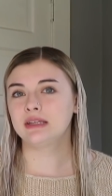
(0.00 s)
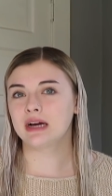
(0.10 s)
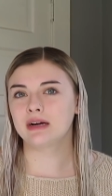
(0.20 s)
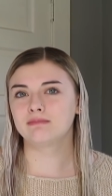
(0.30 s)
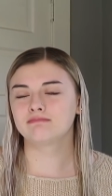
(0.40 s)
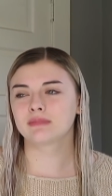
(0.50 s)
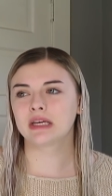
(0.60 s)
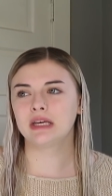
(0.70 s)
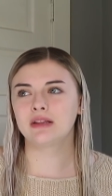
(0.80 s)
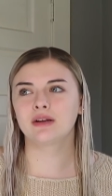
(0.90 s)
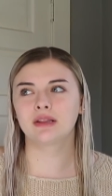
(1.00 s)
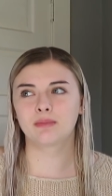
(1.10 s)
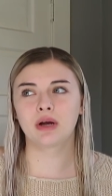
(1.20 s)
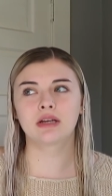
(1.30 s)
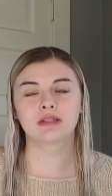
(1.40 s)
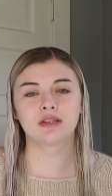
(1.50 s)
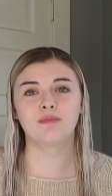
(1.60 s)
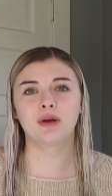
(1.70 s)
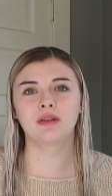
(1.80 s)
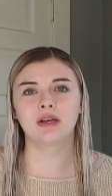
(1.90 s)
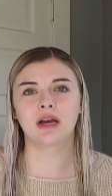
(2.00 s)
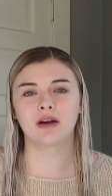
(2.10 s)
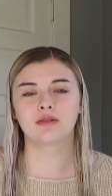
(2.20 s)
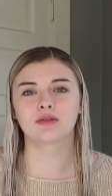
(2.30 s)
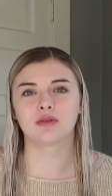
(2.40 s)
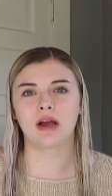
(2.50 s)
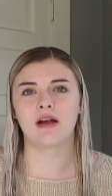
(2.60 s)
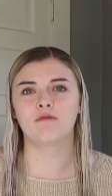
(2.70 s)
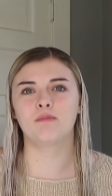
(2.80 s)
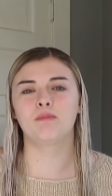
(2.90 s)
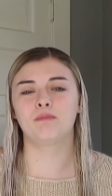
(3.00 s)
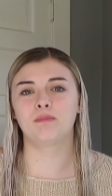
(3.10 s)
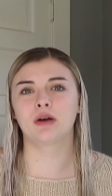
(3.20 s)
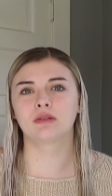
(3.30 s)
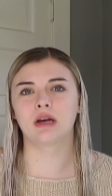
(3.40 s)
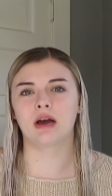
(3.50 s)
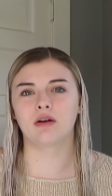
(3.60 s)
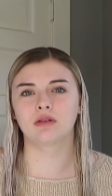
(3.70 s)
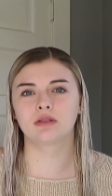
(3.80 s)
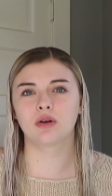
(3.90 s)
yeah, either in the process of building a house or have built a house.